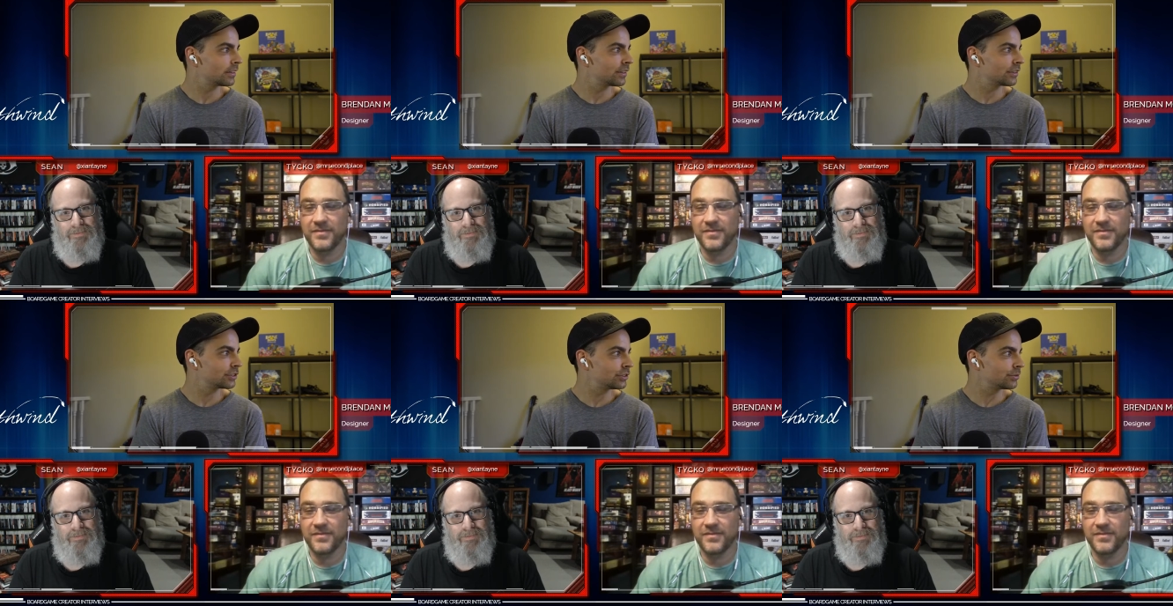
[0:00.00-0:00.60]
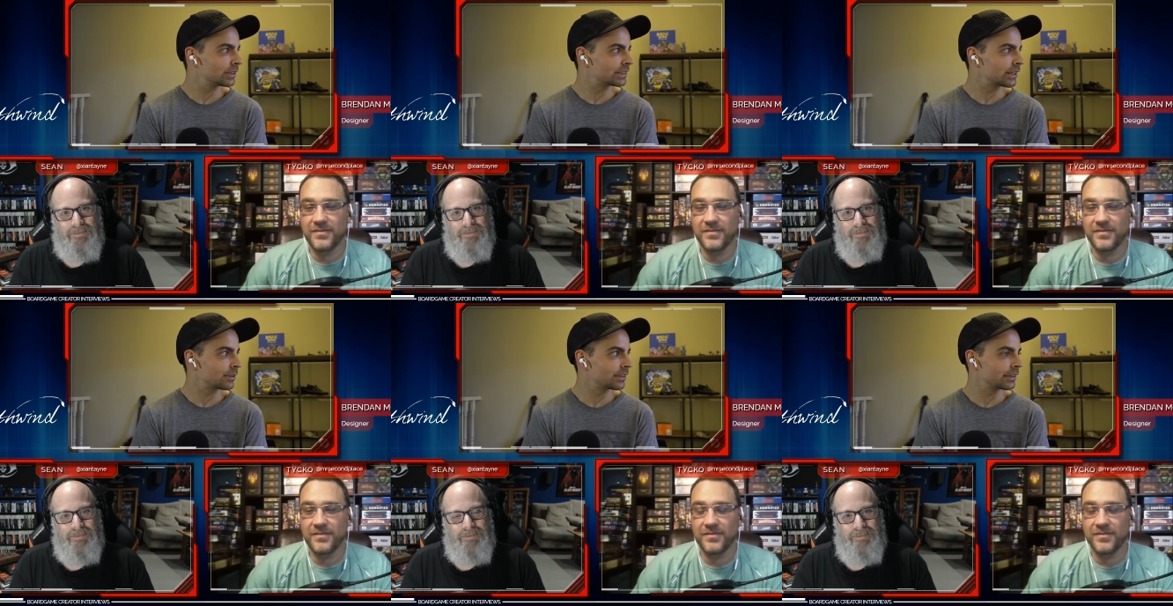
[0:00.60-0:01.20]
Speaker 1: shoot, what is that
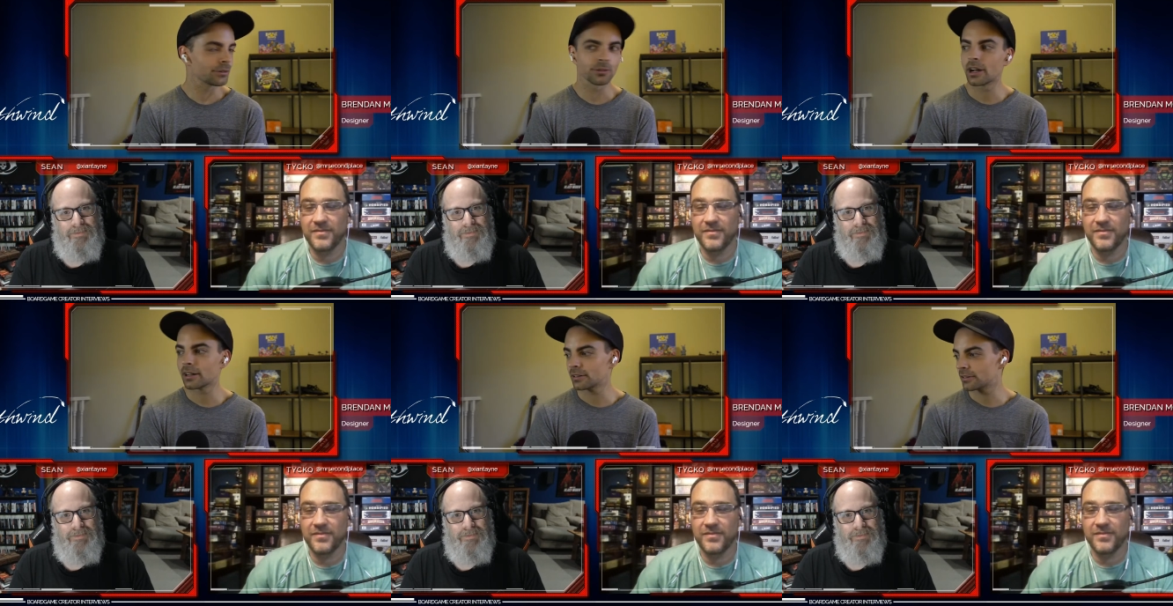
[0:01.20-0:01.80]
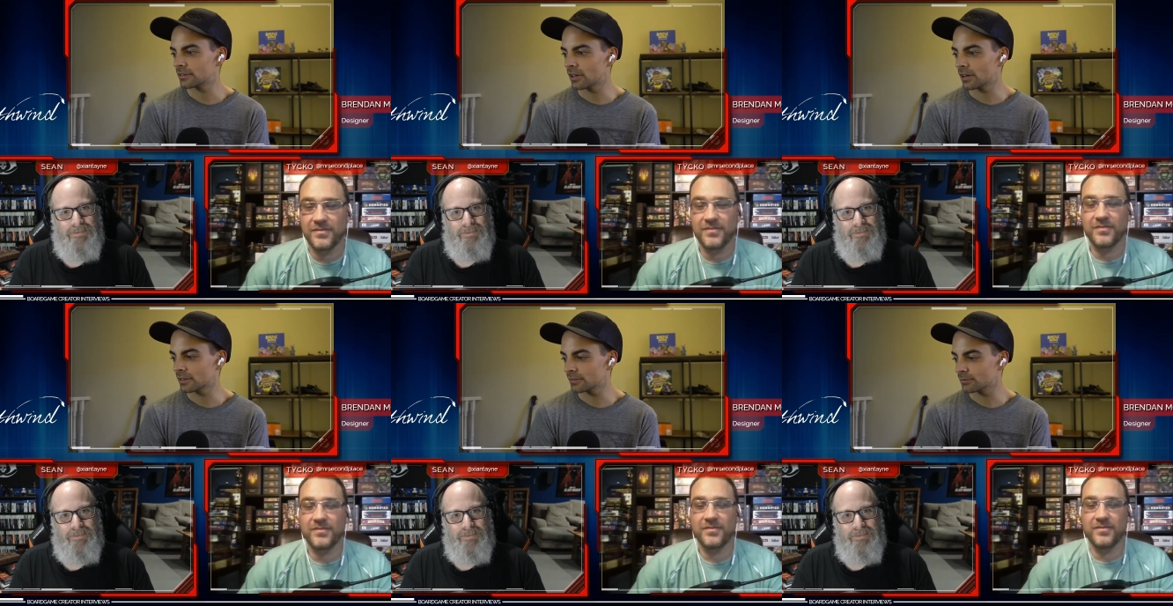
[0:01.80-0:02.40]
one? The Ryan
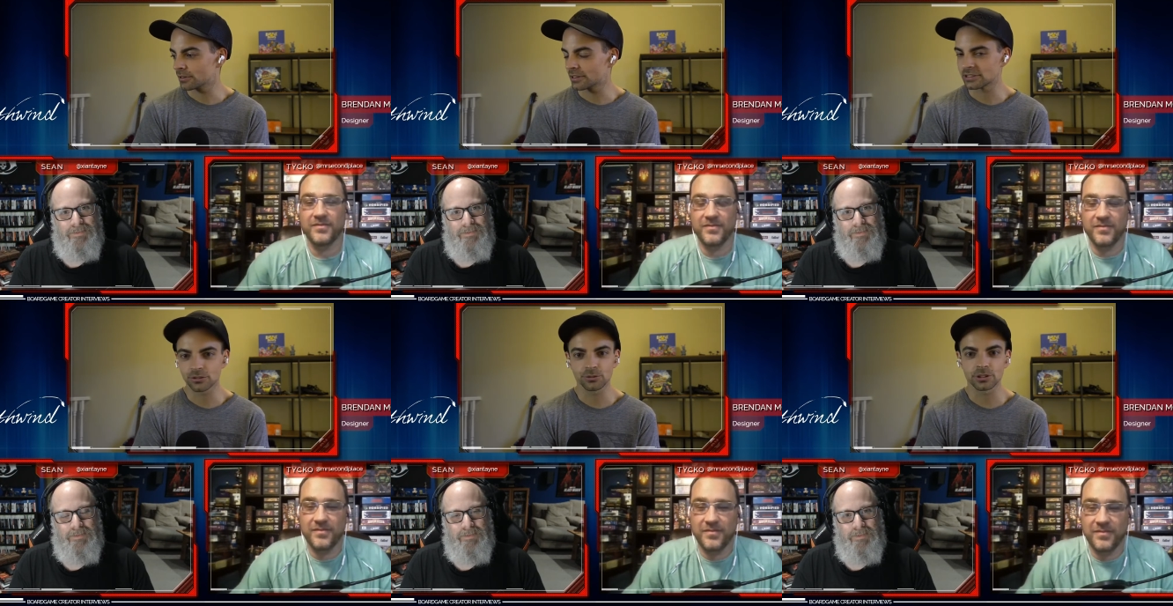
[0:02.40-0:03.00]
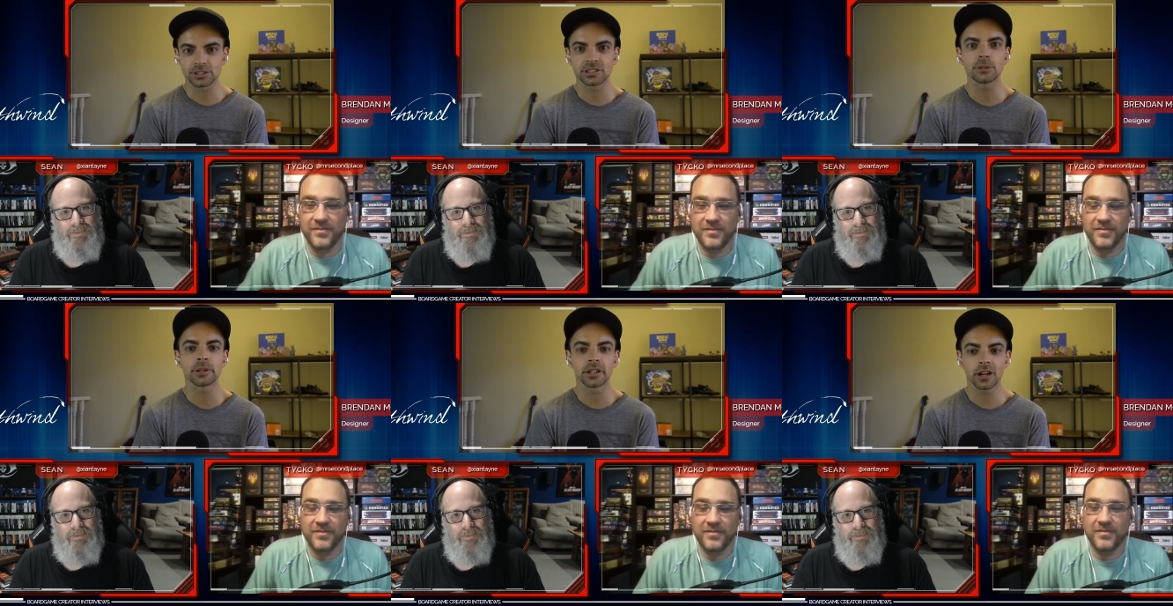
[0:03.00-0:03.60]
Lockett one. Is it uh,
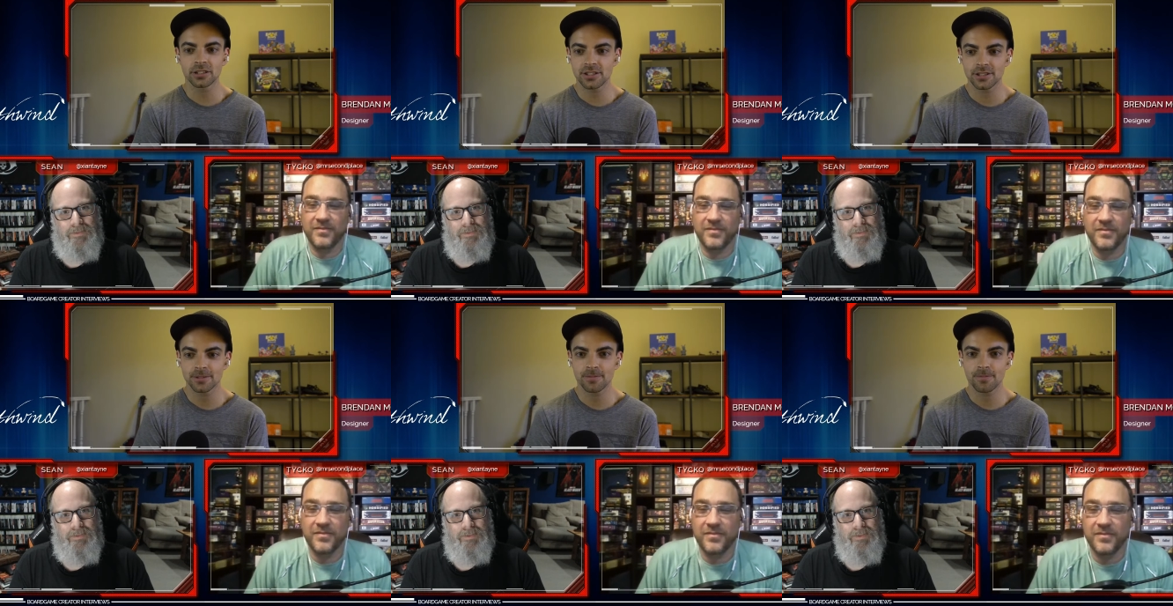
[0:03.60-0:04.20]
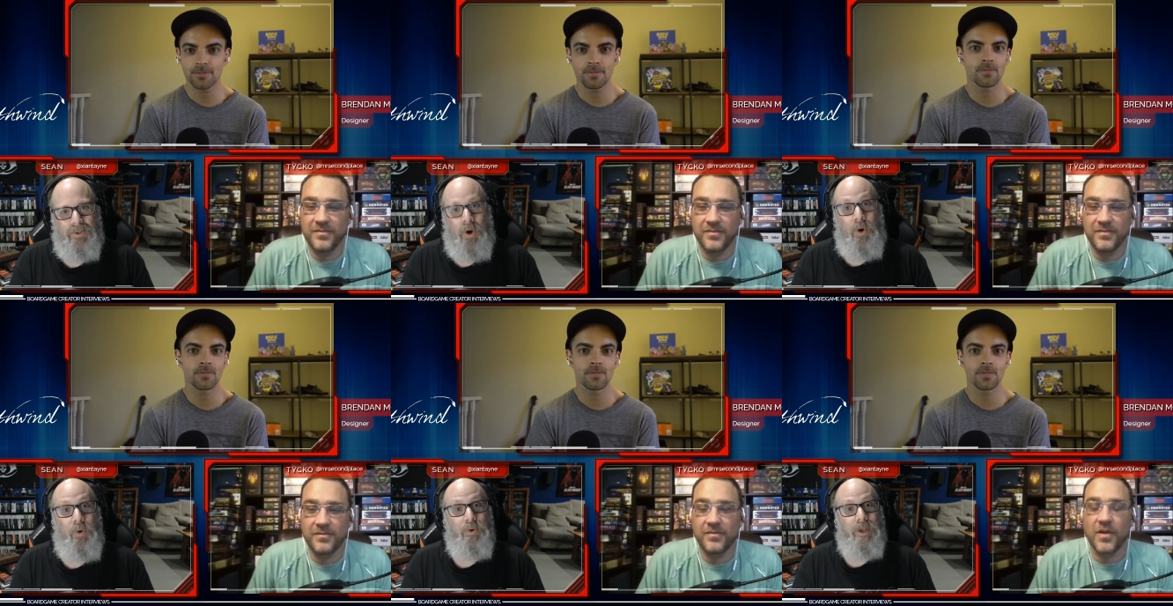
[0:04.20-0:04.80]
Sleeping Gods?
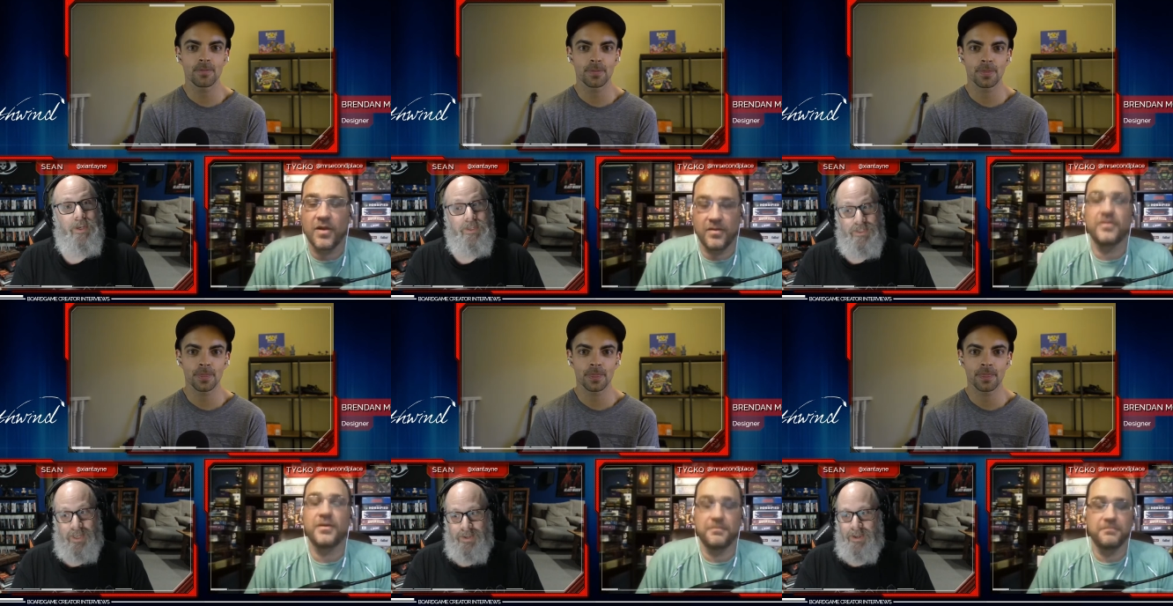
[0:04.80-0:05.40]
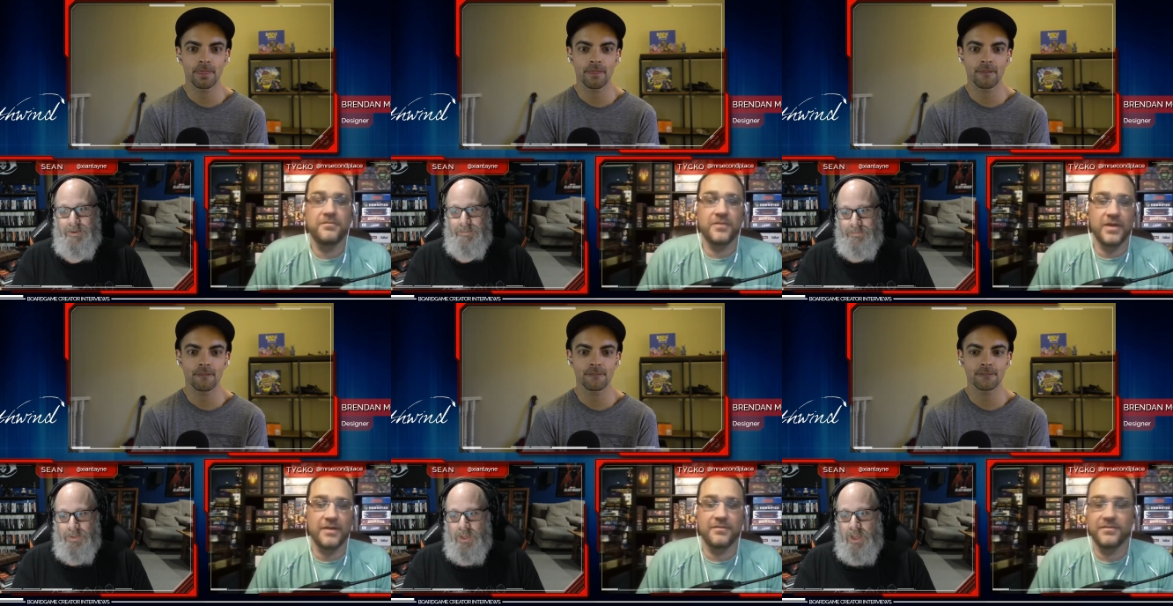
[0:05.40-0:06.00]
Speaker 2: Oh, nice. Yeah, yeah.
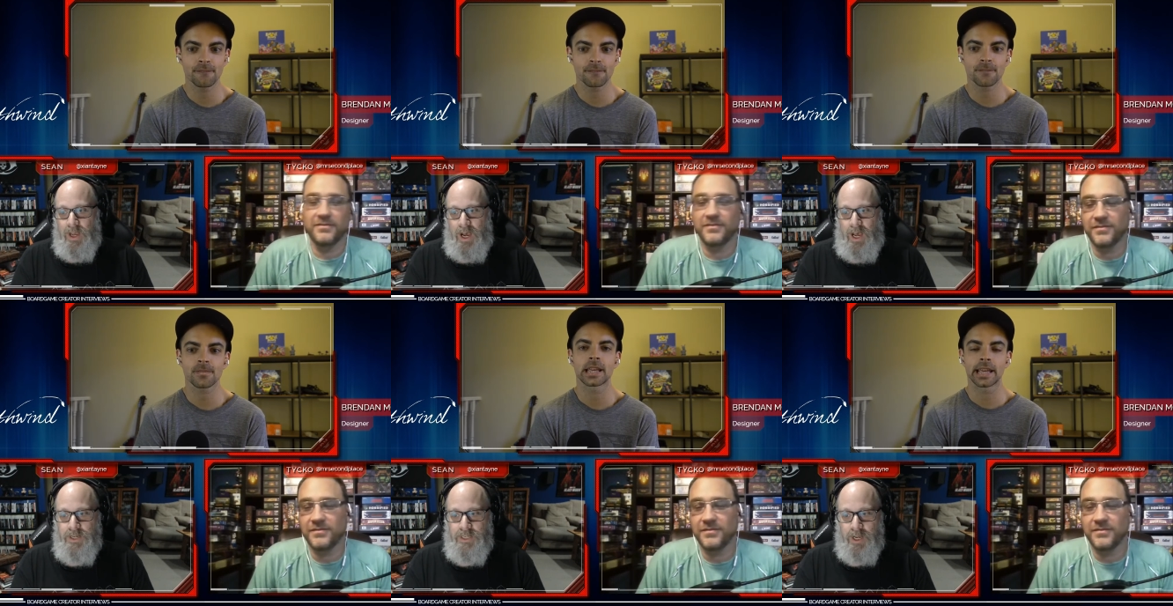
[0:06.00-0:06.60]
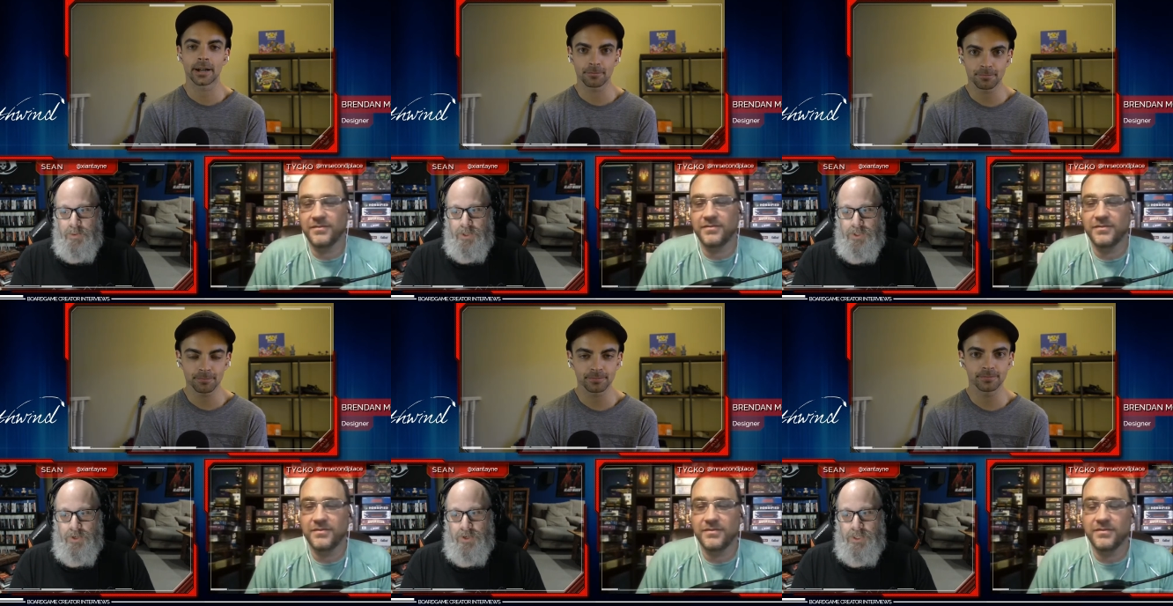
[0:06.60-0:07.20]
Speaker 1: Yeah.
Speaker 2: Uh, deck yeah. builder
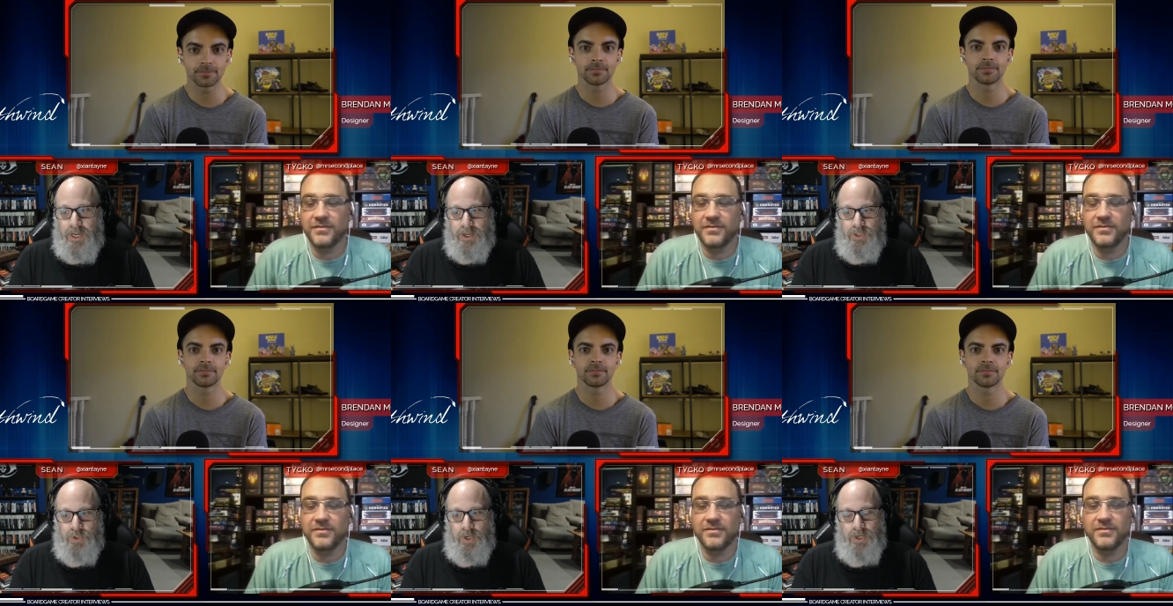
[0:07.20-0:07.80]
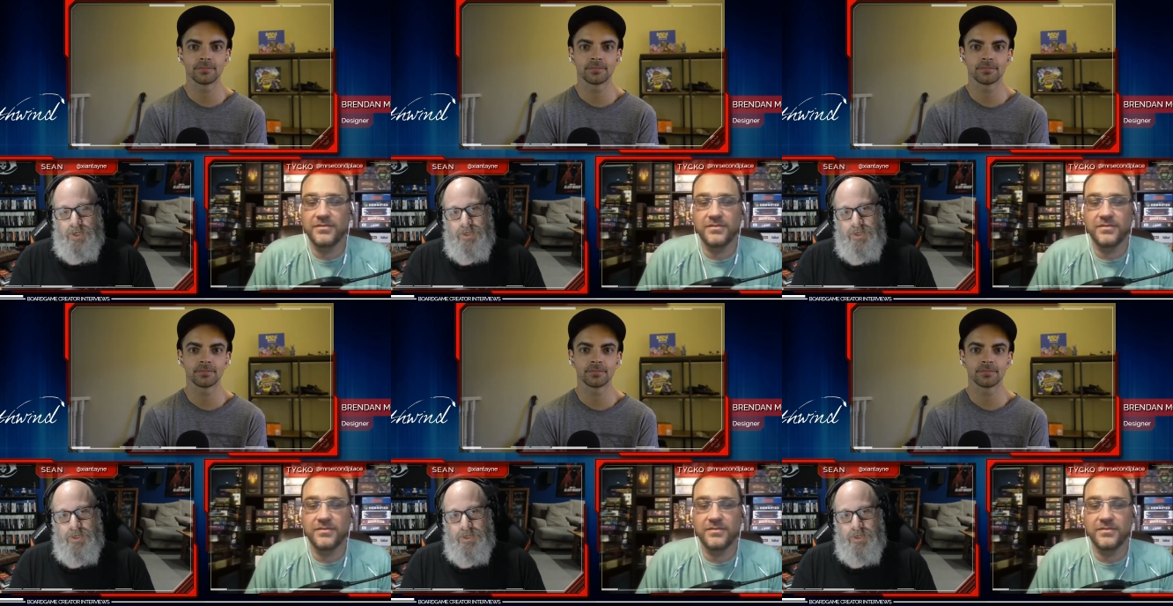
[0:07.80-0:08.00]
or deck constructor?